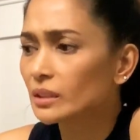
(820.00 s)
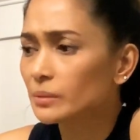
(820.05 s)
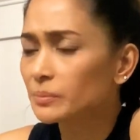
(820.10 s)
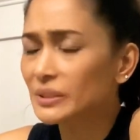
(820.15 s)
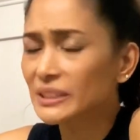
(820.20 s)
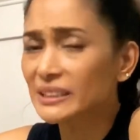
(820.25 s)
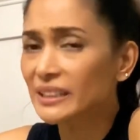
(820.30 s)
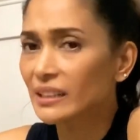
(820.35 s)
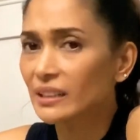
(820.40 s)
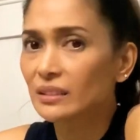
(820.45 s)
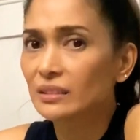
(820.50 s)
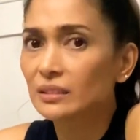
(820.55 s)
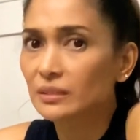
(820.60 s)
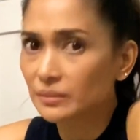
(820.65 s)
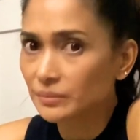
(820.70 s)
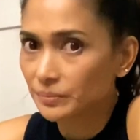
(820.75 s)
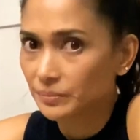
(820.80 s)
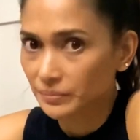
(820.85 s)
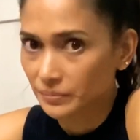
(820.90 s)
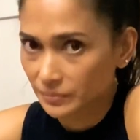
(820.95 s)

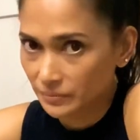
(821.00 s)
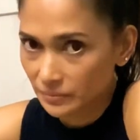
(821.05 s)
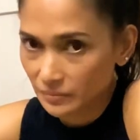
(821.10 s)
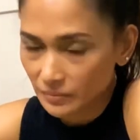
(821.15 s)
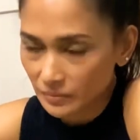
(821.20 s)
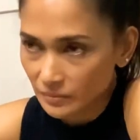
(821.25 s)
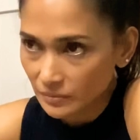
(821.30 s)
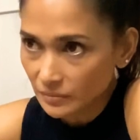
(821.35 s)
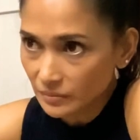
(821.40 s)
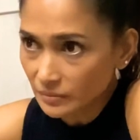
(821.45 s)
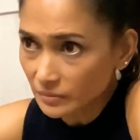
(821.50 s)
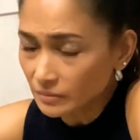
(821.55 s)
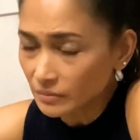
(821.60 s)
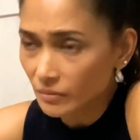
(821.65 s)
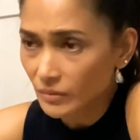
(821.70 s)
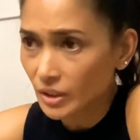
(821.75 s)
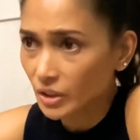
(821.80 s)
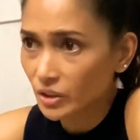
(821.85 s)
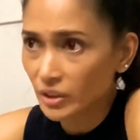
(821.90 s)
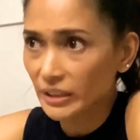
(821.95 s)
skill.
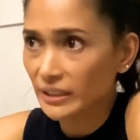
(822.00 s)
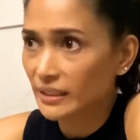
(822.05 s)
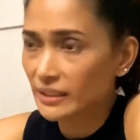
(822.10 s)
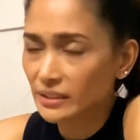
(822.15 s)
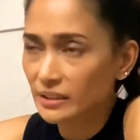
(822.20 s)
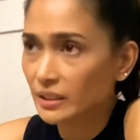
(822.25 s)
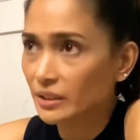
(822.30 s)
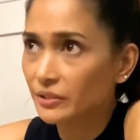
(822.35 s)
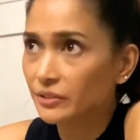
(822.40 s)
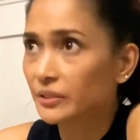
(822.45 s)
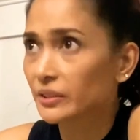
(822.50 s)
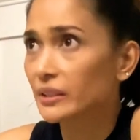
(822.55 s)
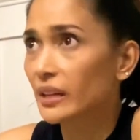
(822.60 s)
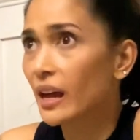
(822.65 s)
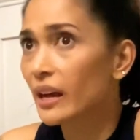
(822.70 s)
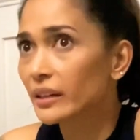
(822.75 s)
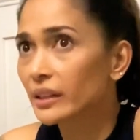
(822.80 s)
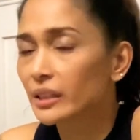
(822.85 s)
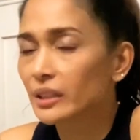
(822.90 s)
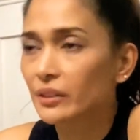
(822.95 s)
You can easily
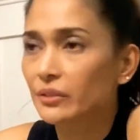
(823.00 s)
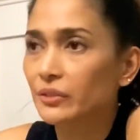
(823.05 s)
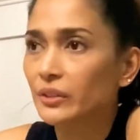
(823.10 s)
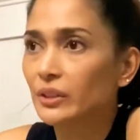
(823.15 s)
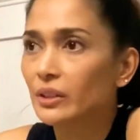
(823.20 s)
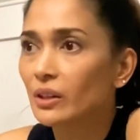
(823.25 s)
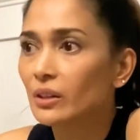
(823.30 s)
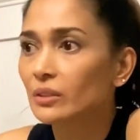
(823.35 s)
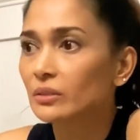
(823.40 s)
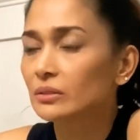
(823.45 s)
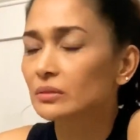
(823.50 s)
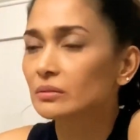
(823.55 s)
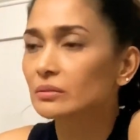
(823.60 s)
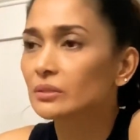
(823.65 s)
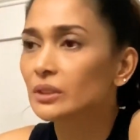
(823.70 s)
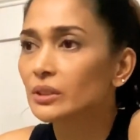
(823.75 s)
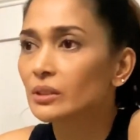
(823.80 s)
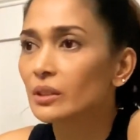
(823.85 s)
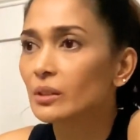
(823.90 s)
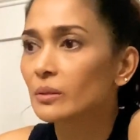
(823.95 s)
forget it if you don't,
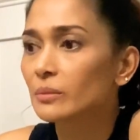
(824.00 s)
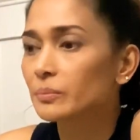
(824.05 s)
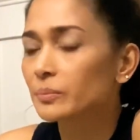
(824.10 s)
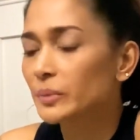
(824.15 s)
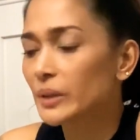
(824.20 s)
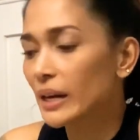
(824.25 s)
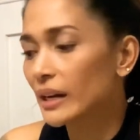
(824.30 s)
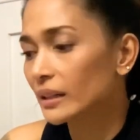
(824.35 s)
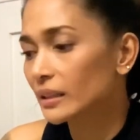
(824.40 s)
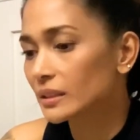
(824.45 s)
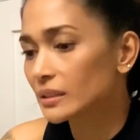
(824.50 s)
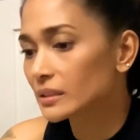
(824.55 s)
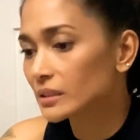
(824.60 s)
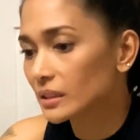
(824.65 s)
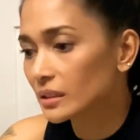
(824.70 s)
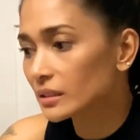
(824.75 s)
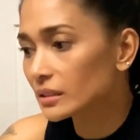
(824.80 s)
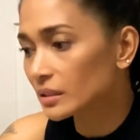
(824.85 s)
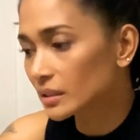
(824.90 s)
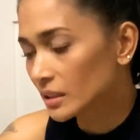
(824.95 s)
you know, practice
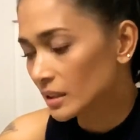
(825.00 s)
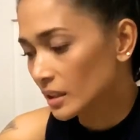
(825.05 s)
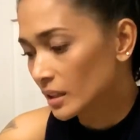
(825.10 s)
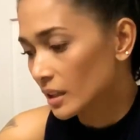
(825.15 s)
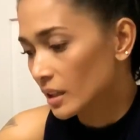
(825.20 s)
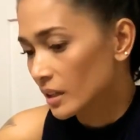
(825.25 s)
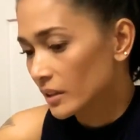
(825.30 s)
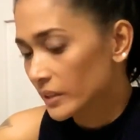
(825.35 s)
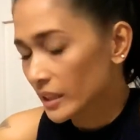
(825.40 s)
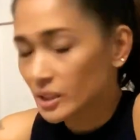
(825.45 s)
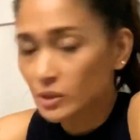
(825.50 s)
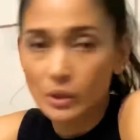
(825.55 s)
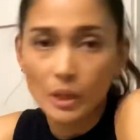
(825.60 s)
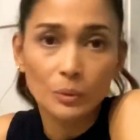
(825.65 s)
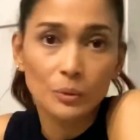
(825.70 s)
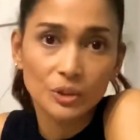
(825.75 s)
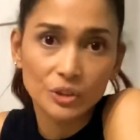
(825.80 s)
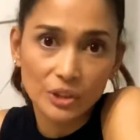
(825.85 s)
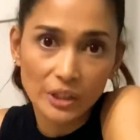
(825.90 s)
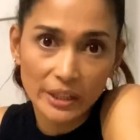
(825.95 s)
it. That's why
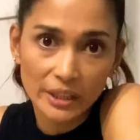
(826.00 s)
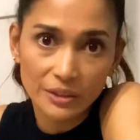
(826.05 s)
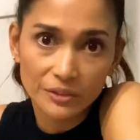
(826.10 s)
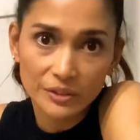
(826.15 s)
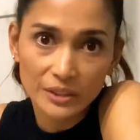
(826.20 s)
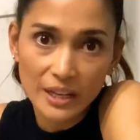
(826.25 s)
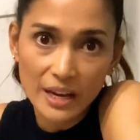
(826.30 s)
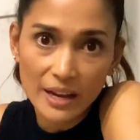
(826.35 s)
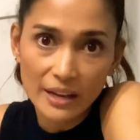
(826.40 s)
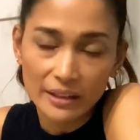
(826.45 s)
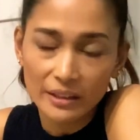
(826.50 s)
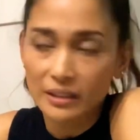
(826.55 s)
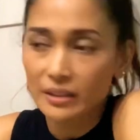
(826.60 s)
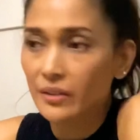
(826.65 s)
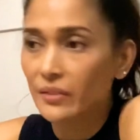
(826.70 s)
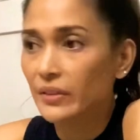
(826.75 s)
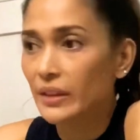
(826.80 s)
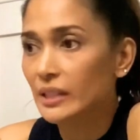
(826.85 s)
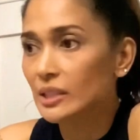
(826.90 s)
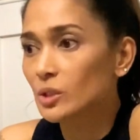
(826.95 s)
we train every day.
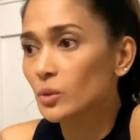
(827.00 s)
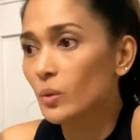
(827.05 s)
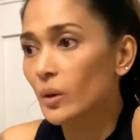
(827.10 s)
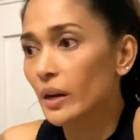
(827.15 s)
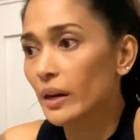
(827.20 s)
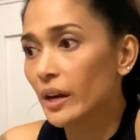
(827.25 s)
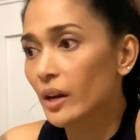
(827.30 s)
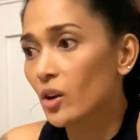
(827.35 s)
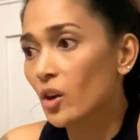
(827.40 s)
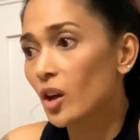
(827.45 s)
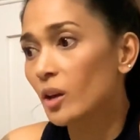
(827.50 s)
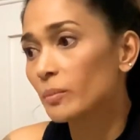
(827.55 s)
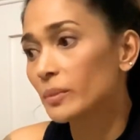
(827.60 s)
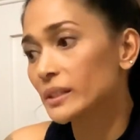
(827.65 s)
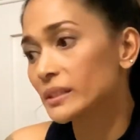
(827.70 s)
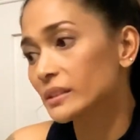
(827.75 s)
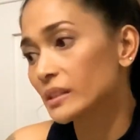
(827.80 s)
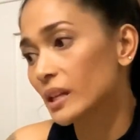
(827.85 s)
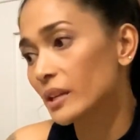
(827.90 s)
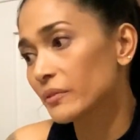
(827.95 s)
That's why I call
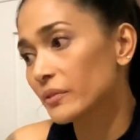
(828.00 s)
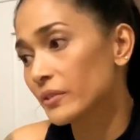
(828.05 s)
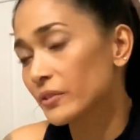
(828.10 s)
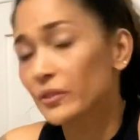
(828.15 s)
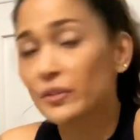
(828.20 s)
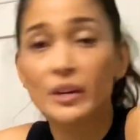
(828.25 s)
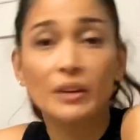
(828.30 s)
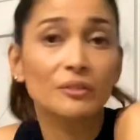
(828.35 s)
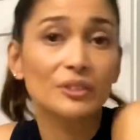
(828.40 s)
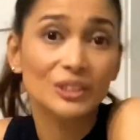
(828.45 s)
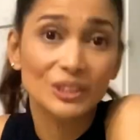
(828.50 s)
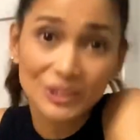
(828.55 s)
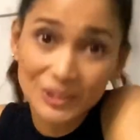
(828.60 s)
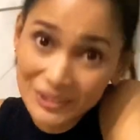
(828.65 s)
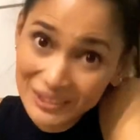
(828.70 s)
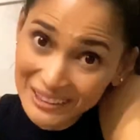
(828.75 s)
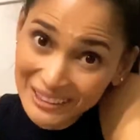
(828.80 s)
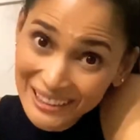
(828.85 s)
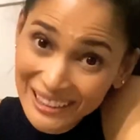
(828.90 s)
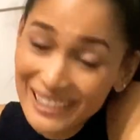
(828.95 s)
myself a forever
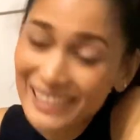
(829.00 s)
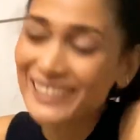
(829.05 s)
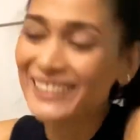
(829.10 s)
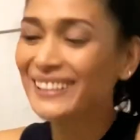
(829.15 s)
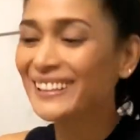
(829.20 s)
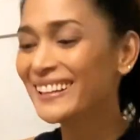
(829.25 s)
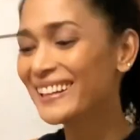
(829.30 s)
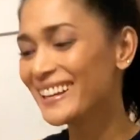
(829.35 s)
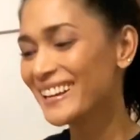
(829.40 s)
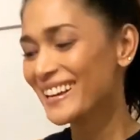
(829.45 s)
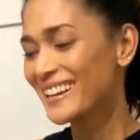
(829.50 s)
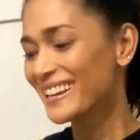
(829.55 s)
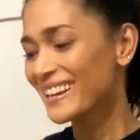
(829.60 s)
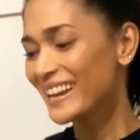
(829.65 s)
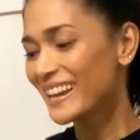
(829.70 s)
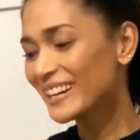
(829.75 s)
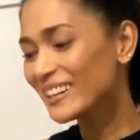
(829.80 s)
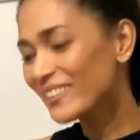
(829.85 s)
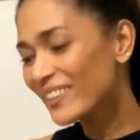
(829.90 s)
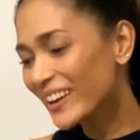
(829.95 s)
student.
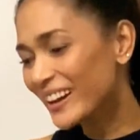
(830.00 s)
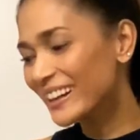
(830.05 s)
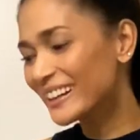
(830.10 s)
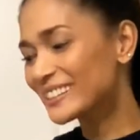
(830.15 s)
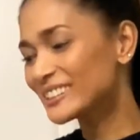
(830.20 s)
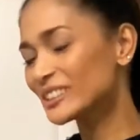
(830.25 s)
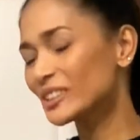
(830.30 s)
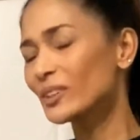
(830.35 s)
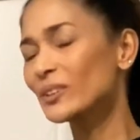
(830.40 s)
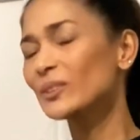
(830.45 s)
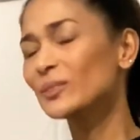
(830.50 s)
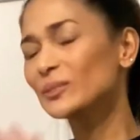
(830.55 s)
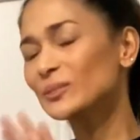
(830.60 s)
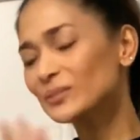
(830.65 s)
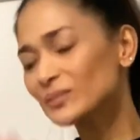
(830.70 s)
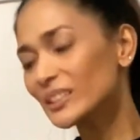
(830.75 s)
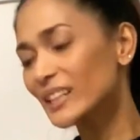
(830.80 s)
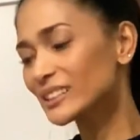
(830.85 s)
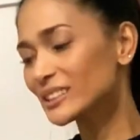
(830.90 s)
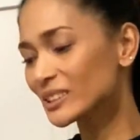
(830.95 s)
Anyway, so
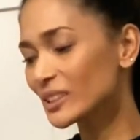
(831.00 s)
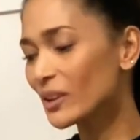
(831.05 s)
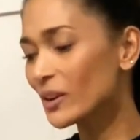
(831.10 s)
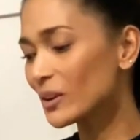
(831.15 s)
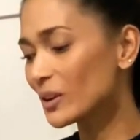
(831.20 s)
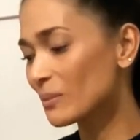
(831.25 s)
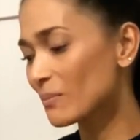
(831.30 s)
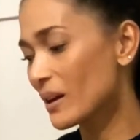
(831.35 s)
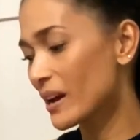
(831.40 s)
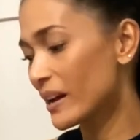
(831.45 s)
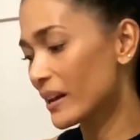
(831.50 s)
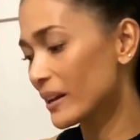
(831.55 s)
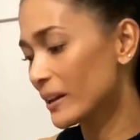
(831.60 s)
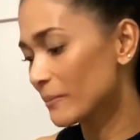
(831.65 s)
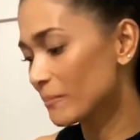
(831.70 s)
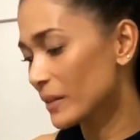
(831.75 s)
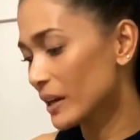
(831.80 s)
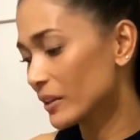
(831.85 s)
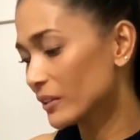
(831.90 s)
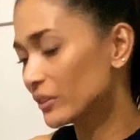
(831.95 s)
let's go to my
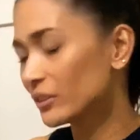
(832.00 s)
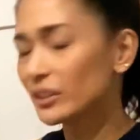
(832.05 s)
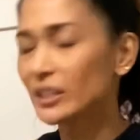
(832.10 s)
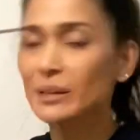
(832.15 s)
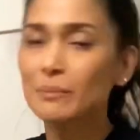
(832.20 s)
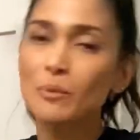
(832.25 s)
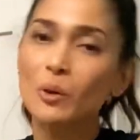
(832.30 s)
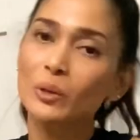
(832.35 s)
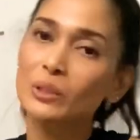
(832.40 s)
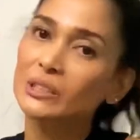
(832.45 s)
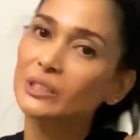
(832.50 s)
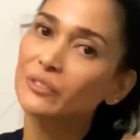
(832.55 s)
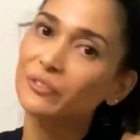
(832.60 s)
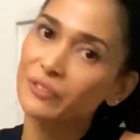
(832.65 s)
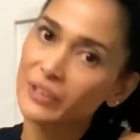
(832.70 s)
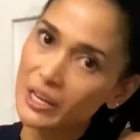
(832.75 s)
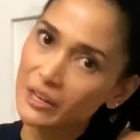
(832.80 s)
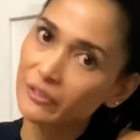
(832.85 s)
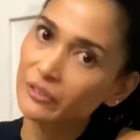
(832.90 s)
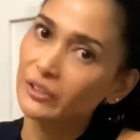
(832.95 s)
3 most
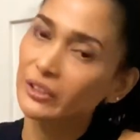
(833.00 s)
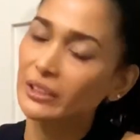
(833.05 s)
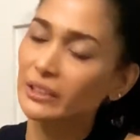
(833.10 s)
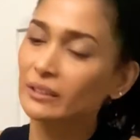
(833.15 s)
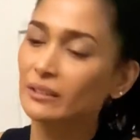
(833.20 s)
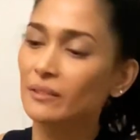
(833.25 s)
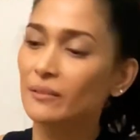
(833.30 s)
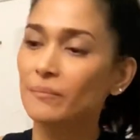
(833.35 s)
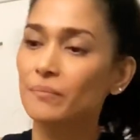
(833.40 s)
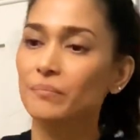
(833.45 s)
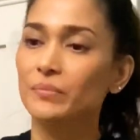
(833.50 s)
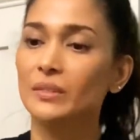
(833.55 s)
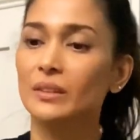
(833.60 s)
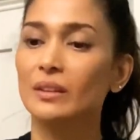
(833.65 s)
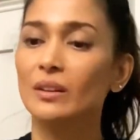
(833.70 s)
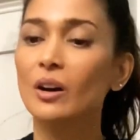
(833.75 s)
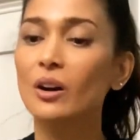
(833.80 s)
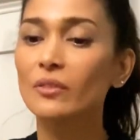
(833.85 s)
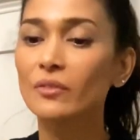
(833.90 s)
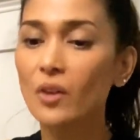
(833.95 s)
favorite
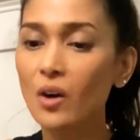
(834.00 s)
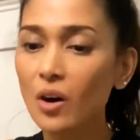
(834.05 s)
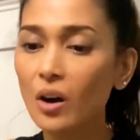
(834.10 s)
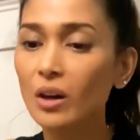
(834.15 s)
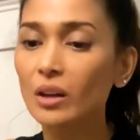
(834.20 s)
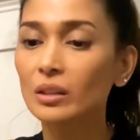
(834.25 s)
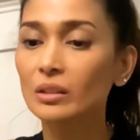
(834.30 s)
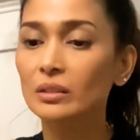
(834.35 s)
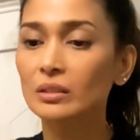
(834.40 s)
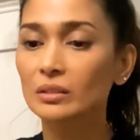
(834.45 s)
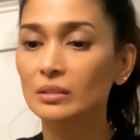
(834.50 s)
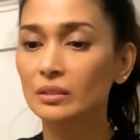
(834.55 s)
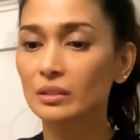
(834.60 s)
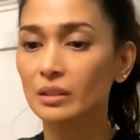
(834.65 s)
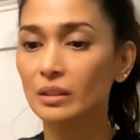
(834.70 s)
of all